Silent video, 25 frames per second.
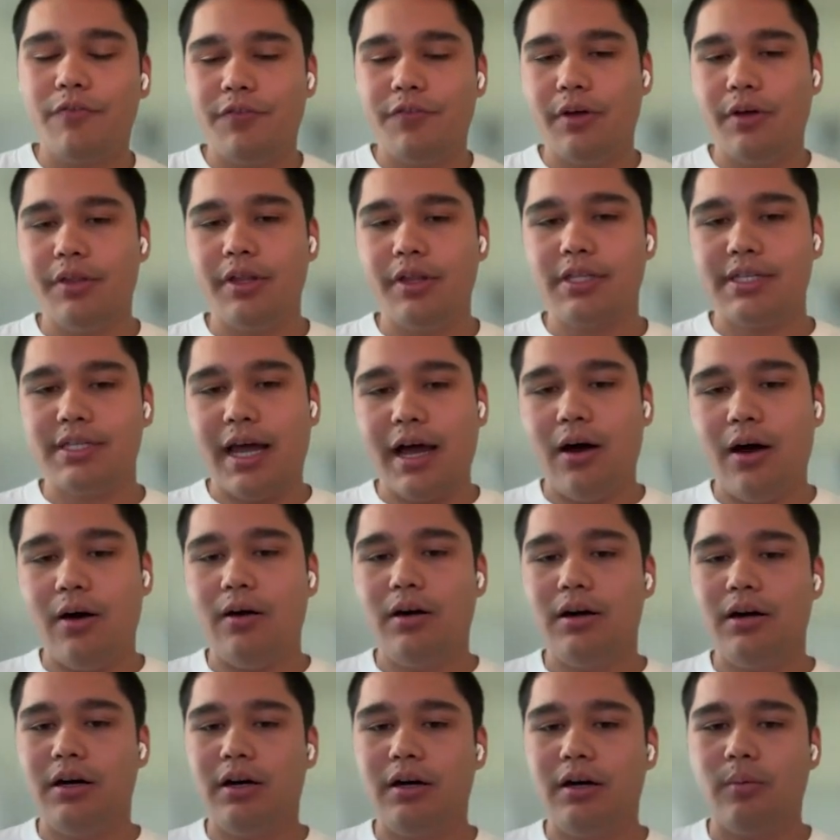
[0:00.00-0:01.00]
to fill this
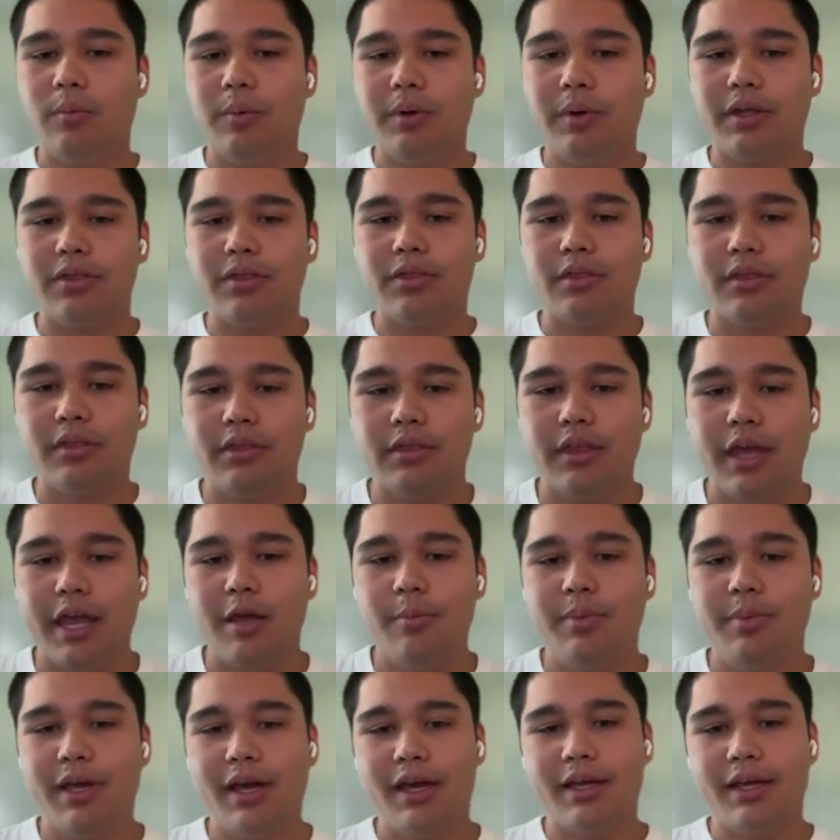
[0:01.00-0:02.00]
out with
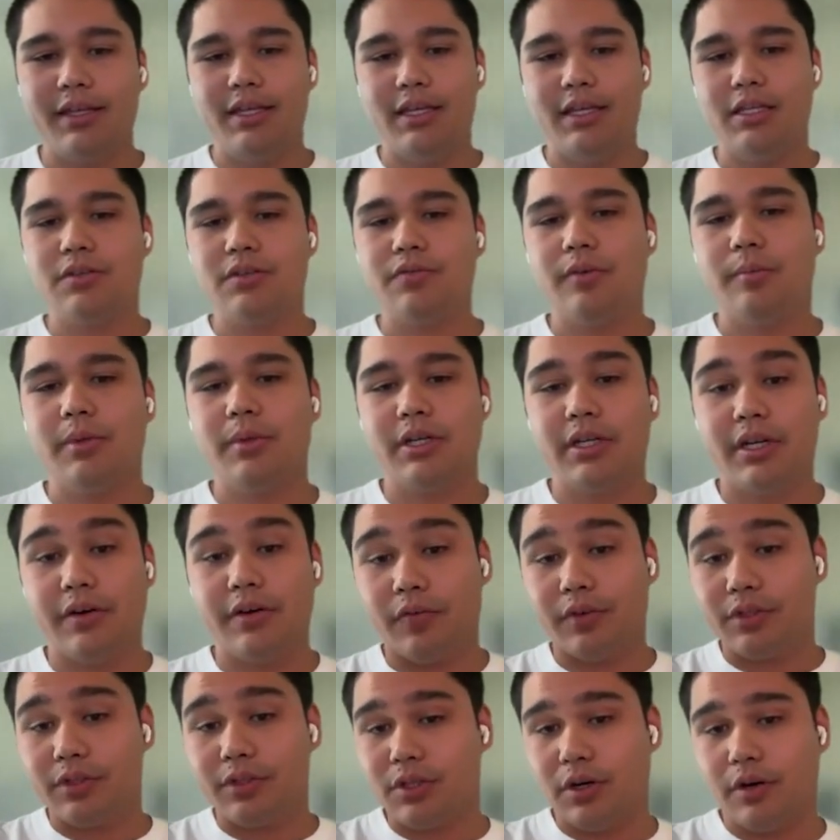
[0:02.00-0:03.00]
API keys from the
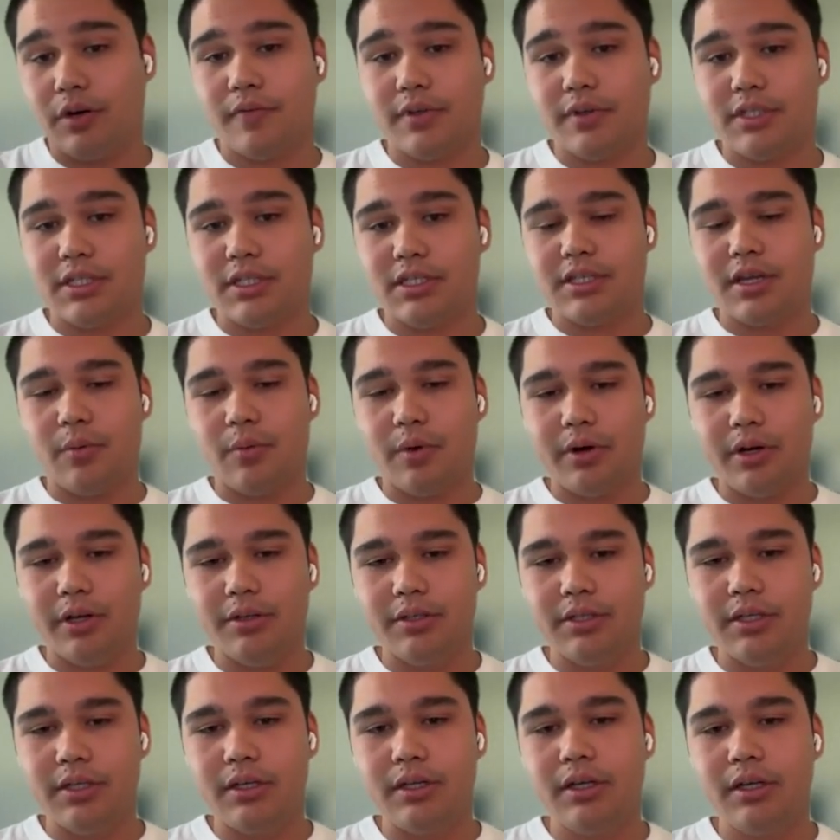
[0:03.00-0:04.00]
different services that we're
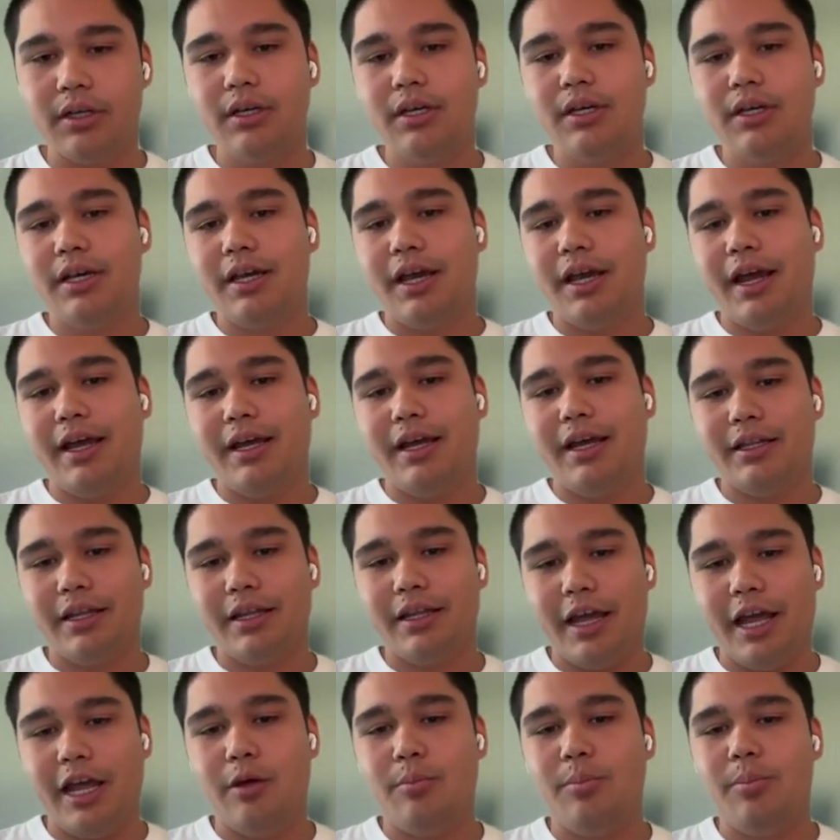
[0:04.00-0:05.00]
using. and
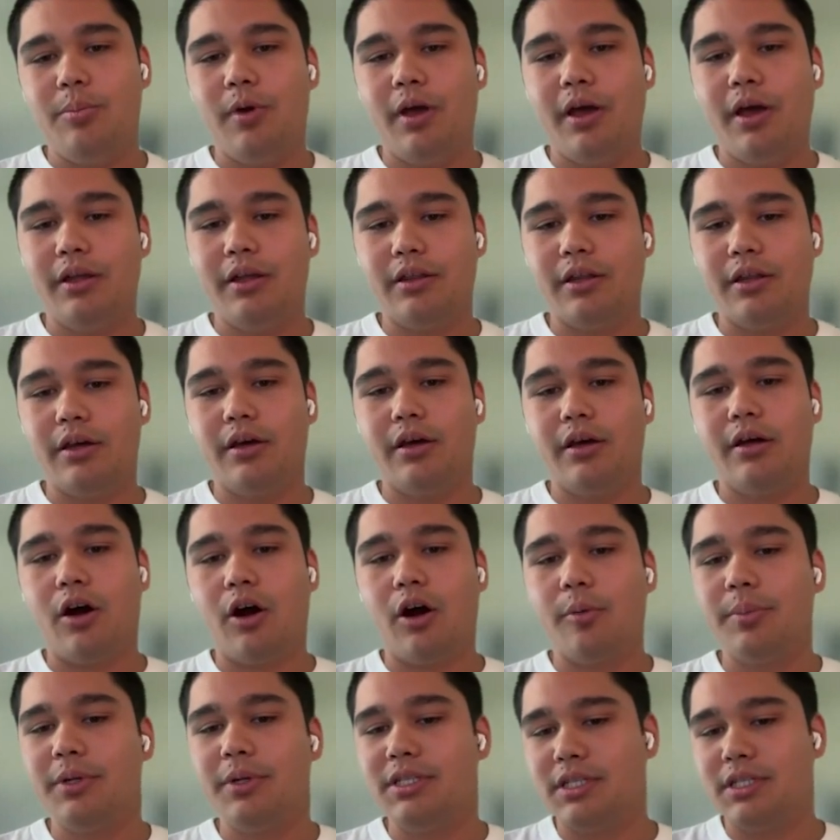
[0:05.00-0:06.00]
the
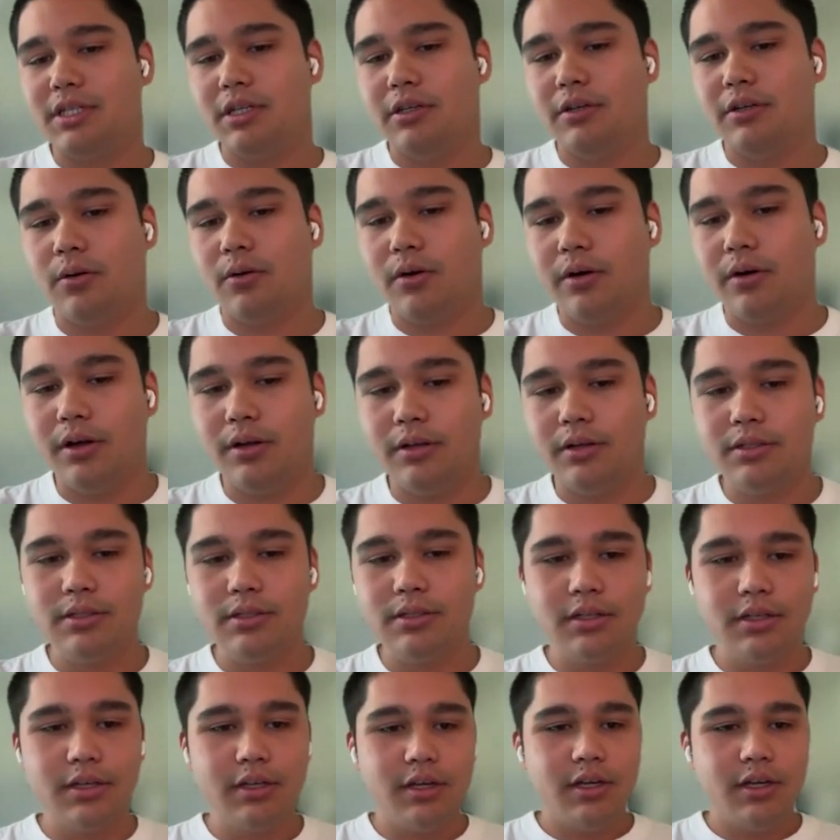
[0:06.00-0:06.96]
RPC URLs.